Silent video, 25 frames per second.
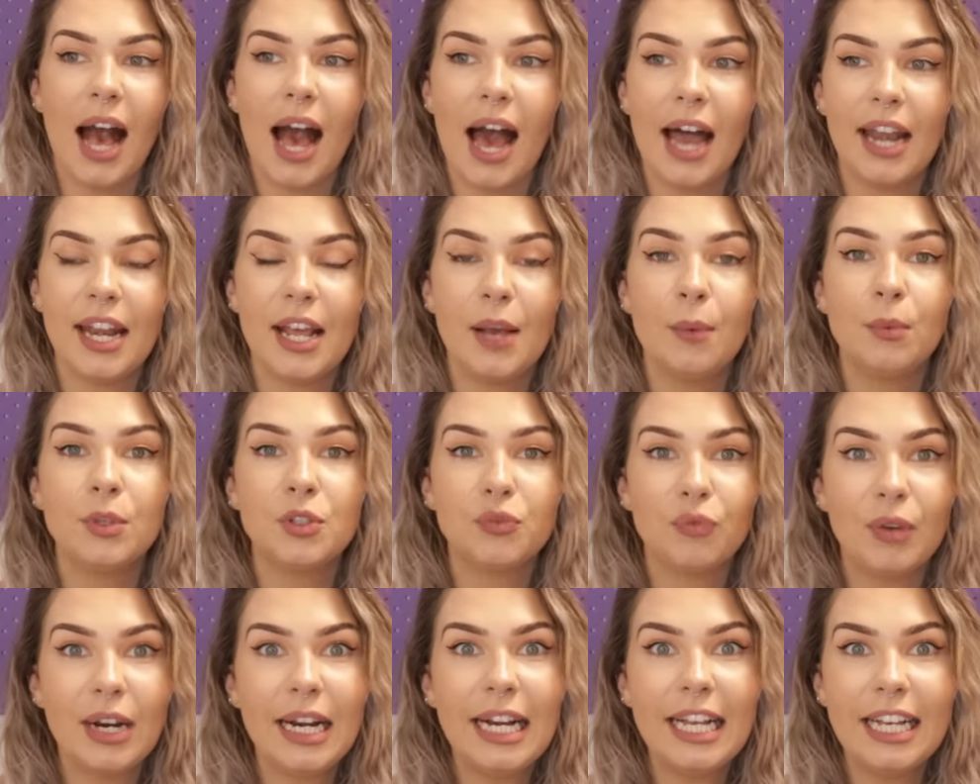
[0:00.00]
And it
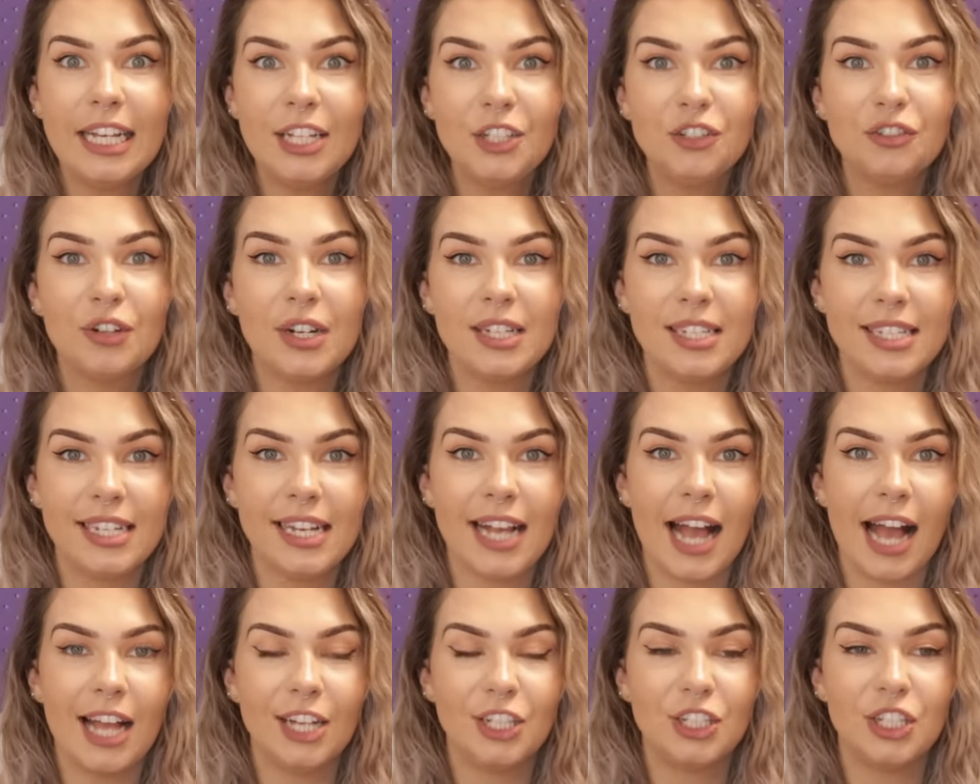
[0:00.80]
was really
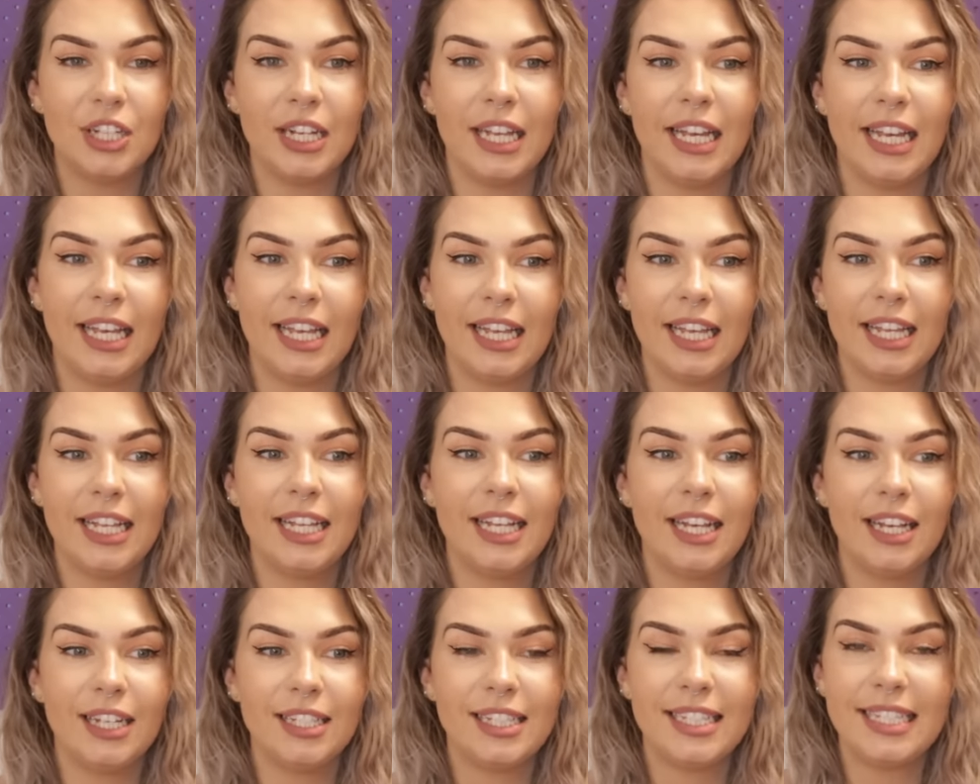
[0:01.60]
interesting actually
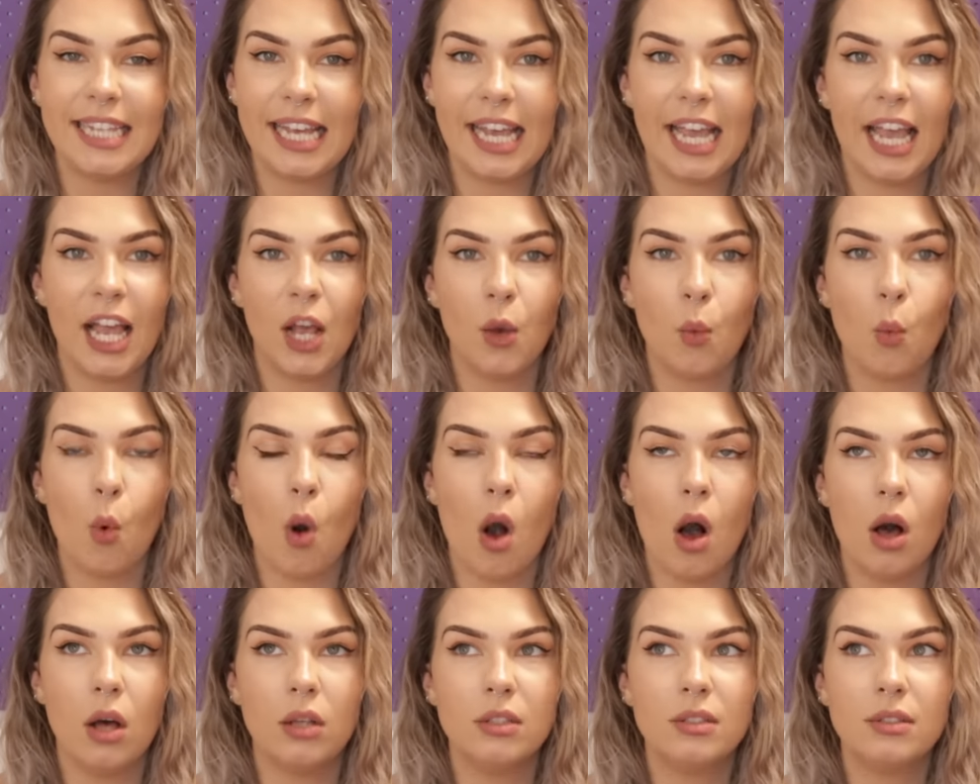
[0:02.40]
seeing
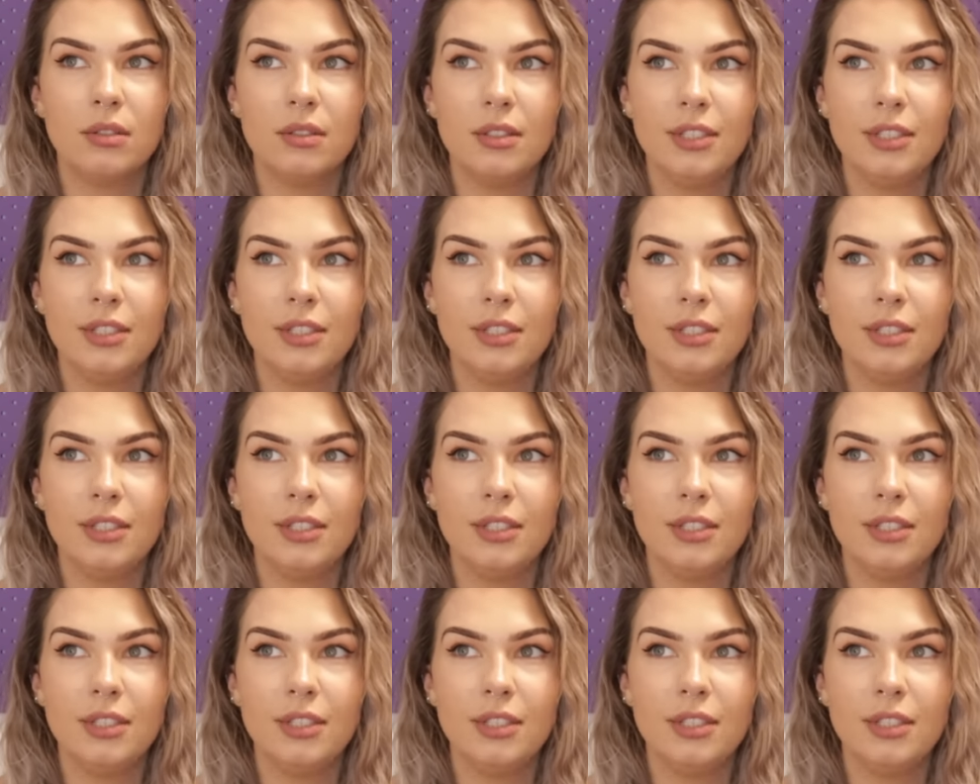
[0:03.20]
what,